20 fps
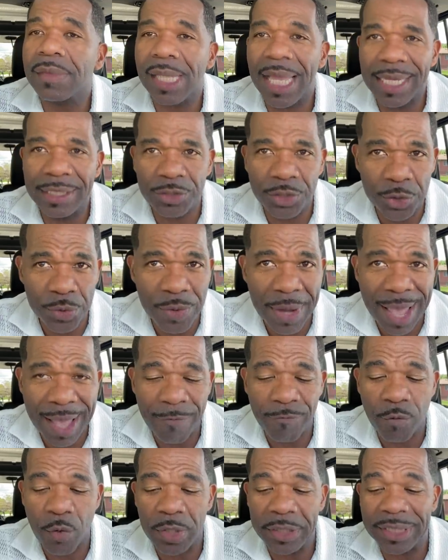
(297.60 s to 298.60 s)
I do
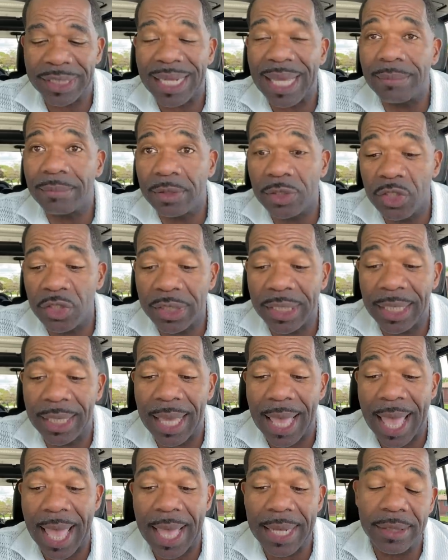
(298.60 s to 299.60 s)
have one that I'm
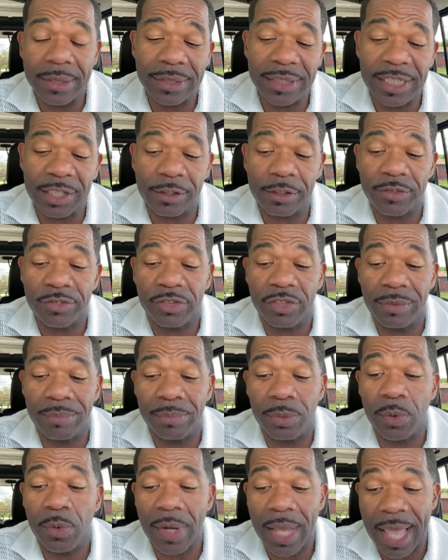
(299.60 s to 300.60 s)
looking at, ticker
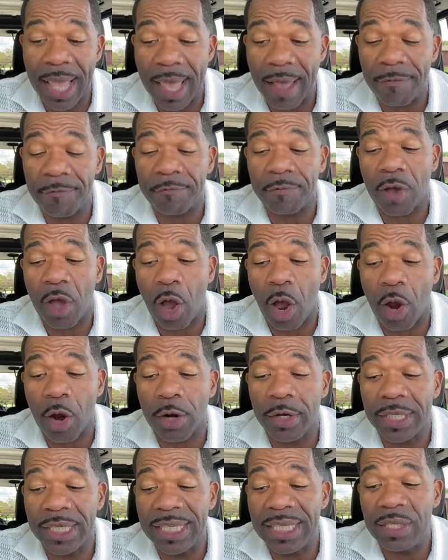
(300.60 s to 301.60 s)
symbol
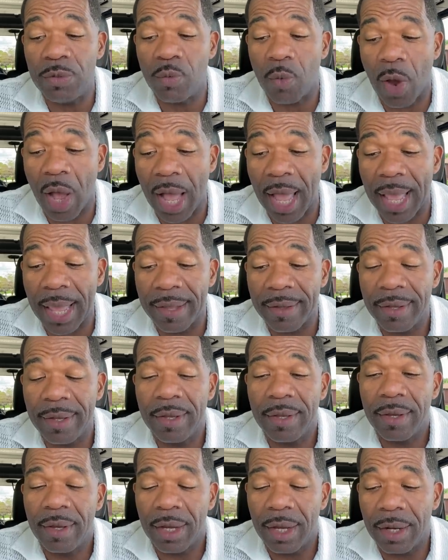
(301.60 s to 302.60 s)
F-R-E-Y,
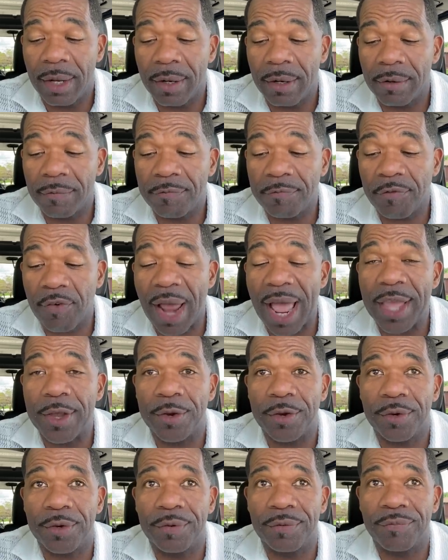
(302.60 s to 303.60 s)
Freyr,